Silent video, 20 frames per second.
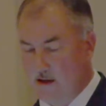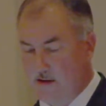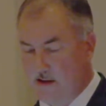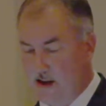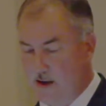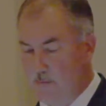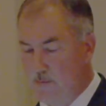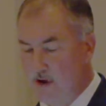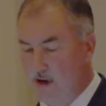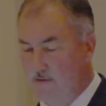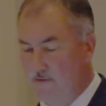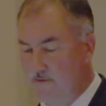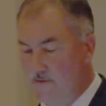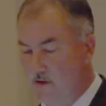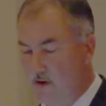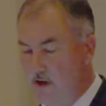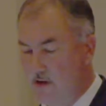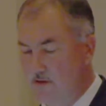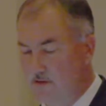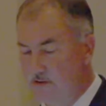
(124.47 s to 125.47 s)
Diabetic
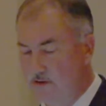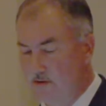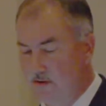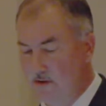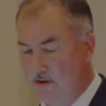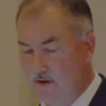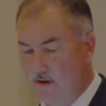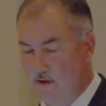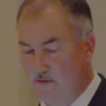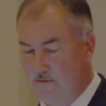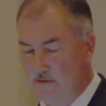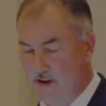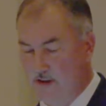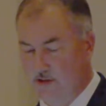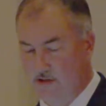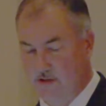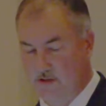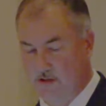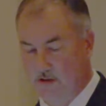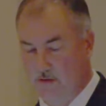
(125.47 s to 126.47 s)
foot
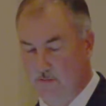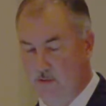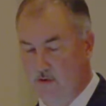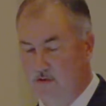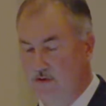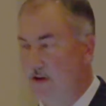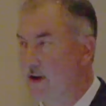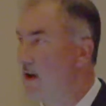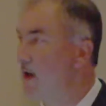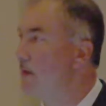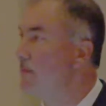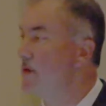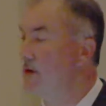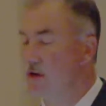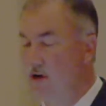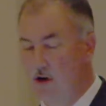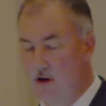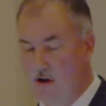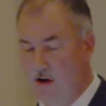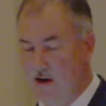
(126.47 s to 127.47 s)
infections are the most common
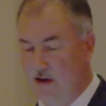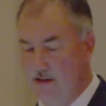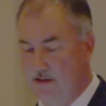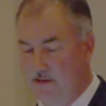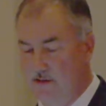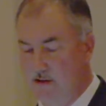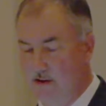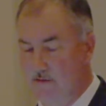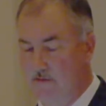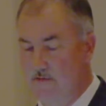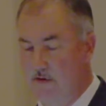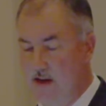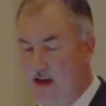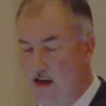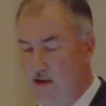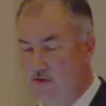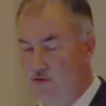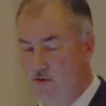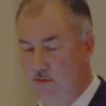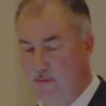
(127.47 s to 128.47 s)
cause of
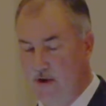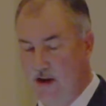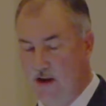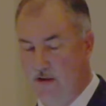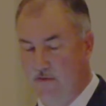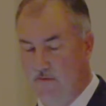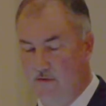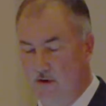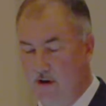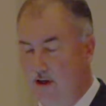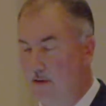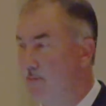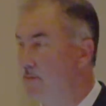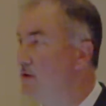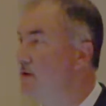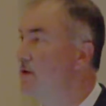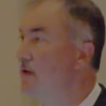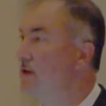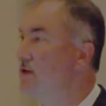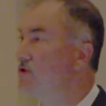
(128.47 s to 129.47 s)
non-traumatic foot
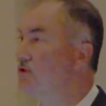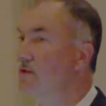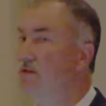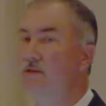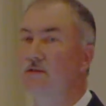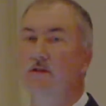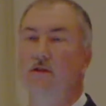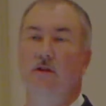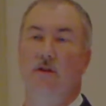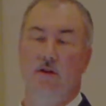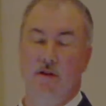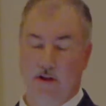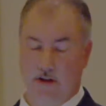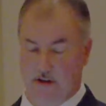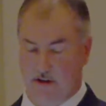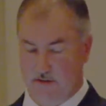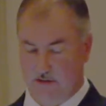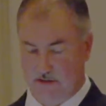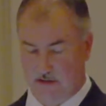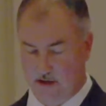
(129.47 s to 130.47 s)
amputations in the
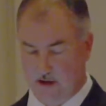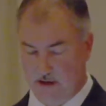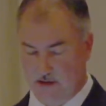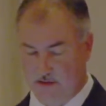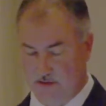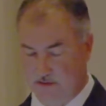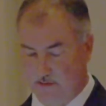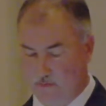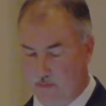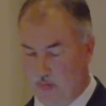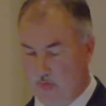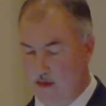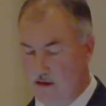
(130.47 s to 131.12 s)
United States.